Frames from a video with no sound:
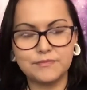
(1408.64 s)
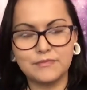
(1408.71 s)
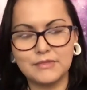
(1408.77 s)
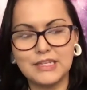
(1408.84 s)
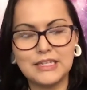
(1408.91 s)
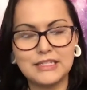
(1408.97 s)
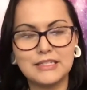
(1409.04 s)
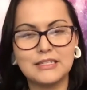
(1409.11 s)

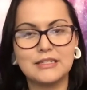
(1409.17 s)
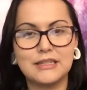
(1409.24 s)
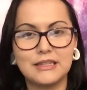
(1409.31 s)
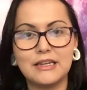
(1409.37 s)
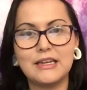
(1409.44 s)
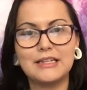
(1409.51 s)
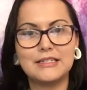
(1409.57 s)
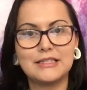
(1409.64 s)

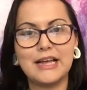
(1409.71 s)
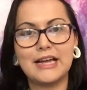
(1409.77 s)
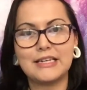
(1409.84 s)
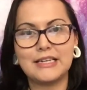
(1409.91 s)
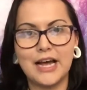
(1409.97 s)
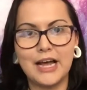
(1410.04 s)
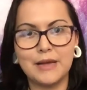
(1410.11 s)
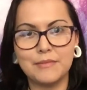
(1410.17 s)
it's that
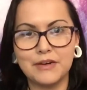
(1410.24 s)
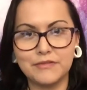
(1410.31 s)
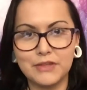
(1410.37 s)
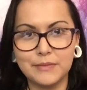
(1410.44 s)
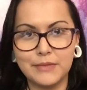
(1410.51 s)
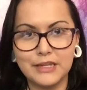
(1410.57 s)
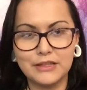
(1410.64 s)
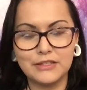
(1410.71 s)
time of the
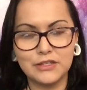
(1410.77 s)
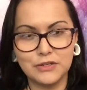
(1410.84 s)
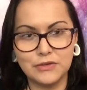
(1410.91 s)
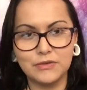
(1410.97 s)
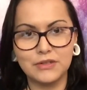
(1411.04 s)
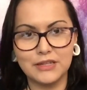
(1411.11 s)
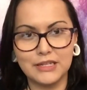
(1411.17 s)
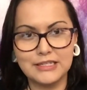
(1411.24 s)
month to
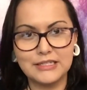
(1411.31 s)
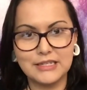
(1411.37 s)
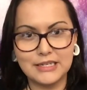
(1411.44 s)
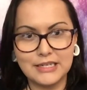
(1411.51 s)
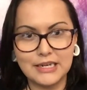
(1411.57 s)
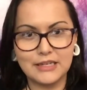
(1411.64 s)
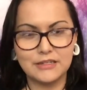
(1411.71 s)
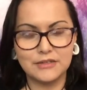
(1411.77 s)
cleanse the
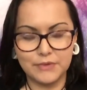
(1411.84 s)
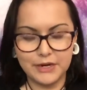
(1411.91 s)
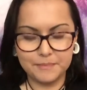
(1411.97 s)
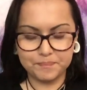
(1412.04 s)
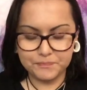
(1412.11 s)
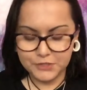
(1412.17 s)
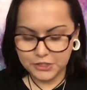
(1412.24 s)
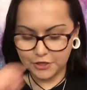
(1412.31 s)
decks, right?
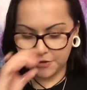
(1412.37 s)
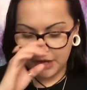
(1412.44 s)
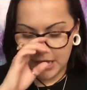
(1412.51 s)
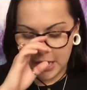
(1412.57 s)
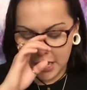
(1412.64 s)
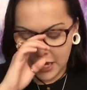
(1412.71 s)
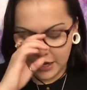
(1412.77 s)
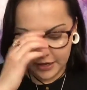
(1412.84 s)
So
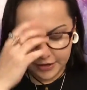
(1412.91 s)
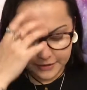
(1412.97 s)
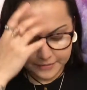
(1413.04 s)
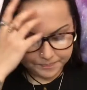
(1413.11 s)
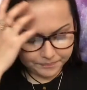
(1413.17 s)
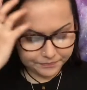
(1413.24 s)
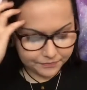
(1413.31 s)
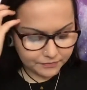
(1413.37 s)

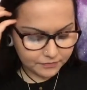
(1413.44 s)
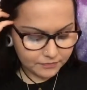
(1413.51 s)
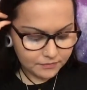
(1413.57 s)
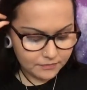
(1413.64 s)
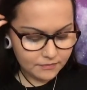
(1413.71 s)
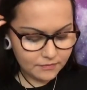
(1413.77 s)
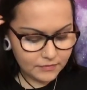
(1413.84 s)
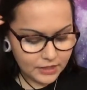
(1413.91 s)

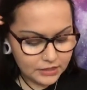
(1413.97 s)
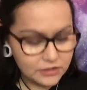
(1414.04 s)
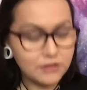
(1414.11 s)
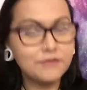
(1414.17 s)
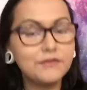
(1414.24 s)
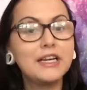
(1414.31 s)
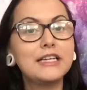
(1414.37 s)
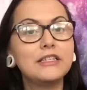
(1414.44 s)

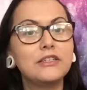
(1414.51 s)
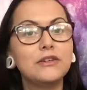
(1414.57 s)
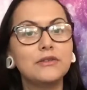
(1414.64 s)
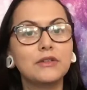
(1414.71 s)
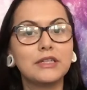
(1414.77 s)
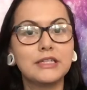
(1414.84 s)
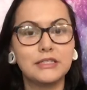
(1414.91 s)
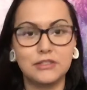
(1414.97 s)
don't forget to
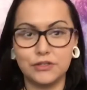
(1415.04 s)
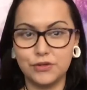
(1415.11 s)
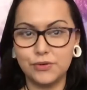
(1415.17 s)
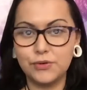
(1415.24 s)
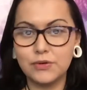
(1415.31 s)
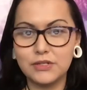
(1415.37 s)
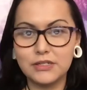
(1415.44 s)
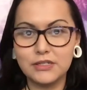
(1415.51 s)
cleanse your
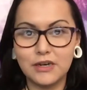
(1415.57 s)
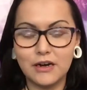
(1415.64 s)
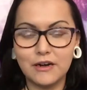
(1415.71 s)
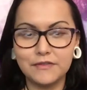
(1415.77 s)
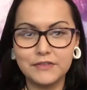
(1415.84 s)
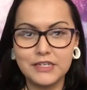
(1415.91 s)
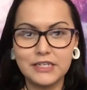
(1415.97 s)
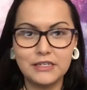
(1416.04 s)
tools
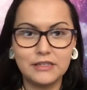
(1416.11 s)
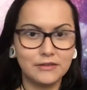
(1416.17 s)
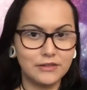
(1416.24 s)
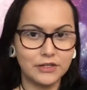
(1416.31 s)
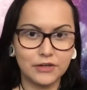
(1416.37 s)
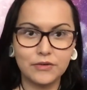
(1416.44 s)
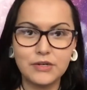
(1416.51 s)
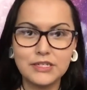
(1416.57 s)
often,
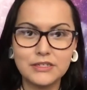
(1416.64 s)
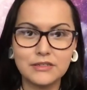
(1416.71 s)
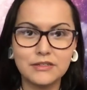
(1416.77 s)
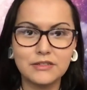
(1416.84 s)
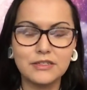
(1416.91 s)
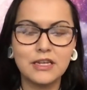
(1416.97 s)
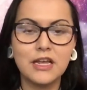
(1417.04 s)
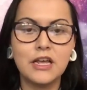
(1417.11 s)
your
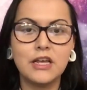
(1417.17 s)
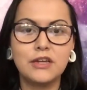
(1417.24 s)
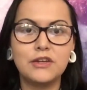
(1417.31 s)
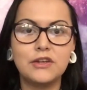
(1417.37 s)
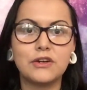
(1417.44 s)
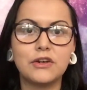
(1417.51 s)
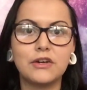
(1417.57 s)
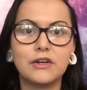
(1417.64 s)
crystals,
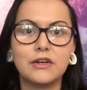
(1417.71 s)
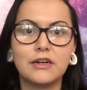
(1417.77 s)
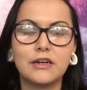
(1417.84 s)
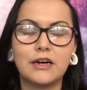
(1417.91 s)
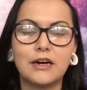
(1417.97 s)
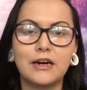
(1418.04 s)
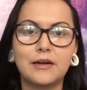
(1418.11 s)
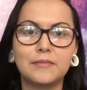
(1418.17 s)
your
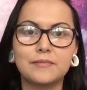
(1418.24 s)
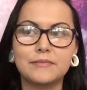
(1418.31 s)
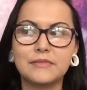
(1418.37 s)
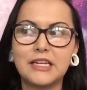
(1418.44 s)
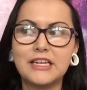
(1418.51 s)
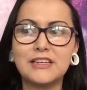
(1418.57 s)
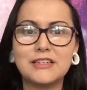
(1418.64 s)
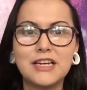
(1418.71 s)

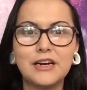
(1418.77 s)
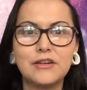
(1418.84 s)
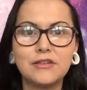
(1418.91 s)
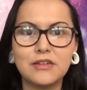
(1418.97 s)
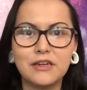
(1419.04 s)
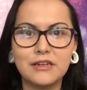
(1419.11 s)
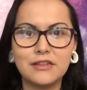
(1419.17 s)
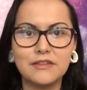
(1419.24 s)
like your tarot
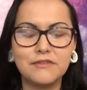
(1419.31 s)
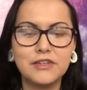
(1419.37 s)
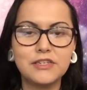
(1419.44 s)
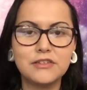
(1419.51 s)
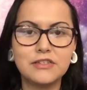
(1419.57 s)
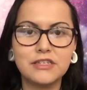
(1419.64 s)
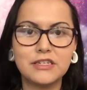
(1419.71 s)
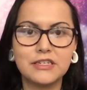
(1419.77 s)
cloth. If you're
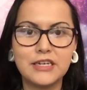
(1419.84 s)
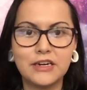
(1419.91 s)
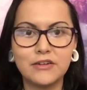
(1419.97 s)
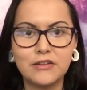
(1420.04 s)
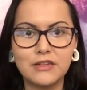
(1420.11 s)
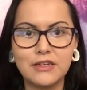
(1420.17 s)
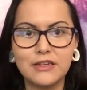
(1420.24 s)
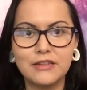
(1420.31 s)
using a tarot
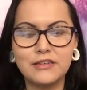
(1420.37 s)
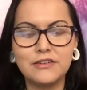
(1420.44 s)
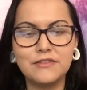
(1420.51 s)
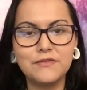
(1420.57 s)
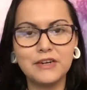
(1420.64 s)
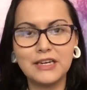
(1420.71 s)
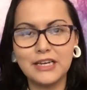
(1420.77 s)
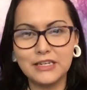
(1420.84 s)
cloth, don't
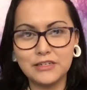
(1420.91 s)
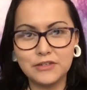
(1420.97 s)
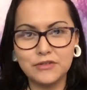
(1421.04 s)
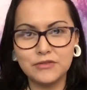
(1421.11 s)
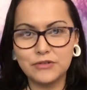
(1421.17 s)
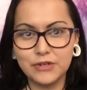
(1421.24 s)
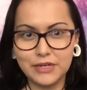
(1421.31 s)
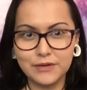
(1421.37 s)
forget to
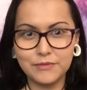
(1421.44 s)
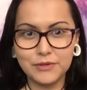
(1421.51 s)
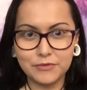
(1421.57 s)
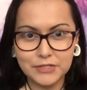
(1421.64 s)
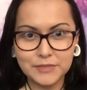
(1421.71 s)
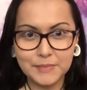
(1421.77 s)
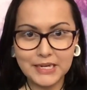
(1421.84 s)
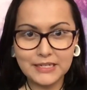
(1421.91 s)
treat it with
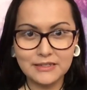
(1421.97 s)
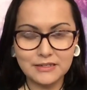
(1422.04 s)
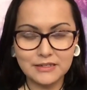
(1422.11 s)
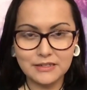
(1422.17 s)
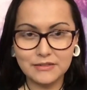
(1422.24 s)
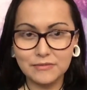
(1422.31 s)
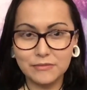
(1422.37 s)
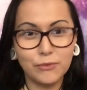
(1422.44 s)
respect
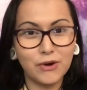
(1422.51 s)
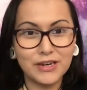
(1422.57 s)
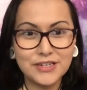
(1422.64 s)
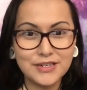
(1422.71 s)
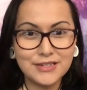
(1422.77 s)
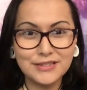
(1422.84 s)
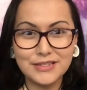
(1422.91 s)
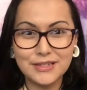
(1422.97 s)
still. Wash
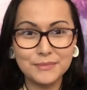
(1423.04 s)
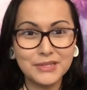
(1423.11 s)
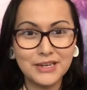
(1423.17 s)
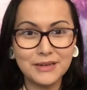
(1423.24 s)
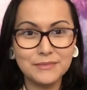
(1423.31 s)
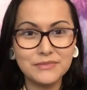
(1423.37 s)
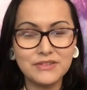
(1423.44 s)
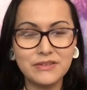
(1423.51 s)
it
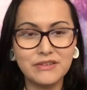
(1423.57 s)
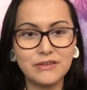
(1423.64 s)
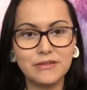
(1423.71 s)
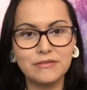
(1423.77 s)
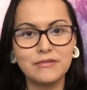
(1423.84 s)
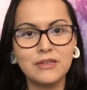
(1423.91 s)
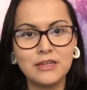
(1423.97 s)
sometimes, you know.